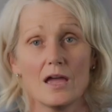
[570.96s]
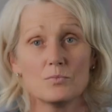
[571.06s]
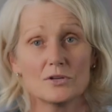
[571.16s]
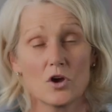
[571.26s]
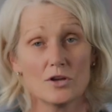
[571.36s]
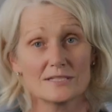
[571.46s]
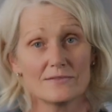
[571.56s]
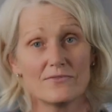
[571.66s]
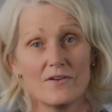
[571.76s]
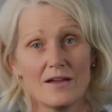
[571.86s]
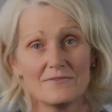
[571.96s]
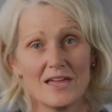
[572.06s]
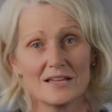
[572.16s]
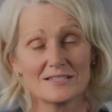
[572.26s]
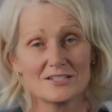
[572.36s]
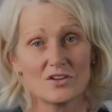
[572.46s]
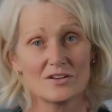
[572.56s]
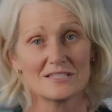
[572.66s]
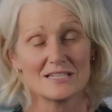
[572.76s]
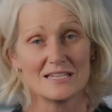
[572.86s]
it would cost them
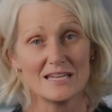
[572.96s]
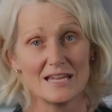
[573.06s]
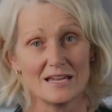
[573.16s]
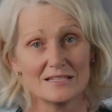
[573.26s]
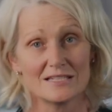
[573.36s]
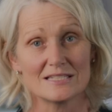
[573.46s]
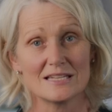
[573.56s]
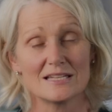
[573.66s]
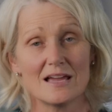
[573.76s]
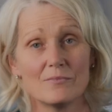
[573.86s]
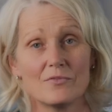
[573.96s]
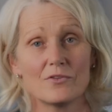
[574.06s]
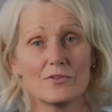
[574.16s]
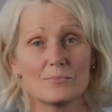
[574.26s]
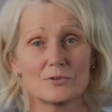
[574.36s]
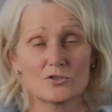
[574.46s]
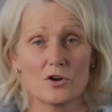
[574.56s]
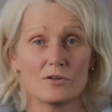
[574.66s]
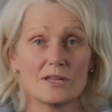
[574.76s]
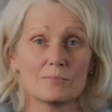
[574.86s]
$5,000 a year to set up for the
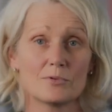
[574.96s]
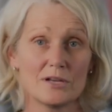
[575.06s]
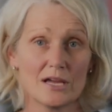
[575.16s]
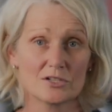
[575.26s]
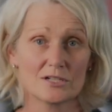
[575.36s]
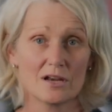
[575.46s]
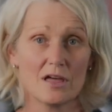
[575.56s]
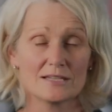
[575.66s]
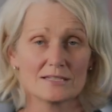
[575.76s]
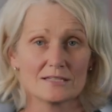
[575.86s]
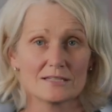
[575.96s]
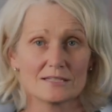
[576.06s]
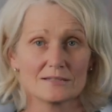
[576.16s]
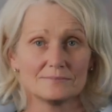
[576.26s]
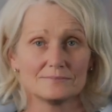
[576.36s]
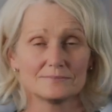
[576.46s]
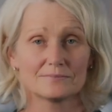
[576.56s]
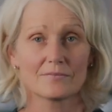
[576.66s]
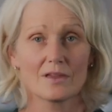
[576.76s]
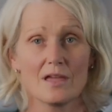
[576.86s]
petroleum production license.
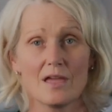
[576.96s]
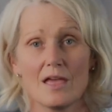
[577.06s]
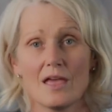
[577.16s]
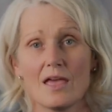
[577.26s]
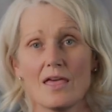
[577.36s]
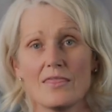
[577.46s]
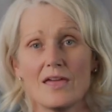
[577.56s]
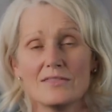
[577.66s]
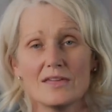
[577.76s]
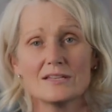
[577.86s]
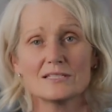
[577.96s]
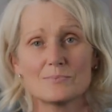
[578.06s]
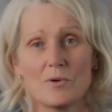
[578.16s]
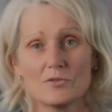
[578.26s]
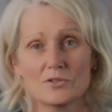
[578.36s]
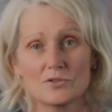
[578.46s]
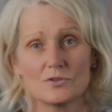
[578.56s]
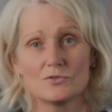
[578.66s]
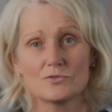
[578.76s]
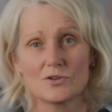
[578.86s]
They then spoke
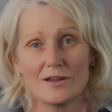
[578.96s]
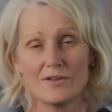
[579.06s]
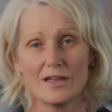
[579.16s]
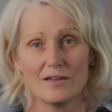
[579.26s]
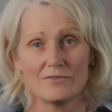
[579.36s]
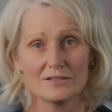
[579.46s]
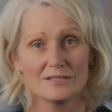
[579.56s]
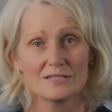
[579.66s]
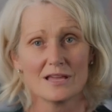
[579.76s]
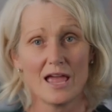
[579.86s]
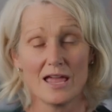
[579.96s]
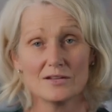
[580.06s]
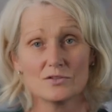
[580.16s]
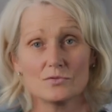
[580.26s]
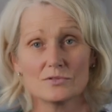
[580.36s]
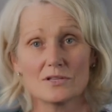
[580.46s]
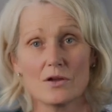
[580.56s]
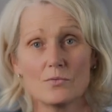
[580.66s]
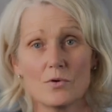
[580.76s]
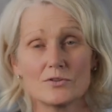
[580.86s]
to Trevor Evans and
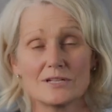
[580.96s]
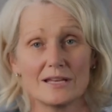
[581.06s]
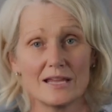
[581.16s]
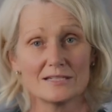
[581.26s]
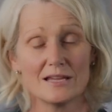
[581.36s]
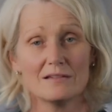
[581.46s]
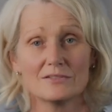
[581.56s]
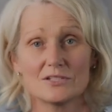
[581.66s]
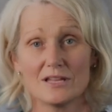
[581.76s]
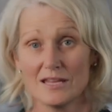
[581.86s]
also wrote a letter to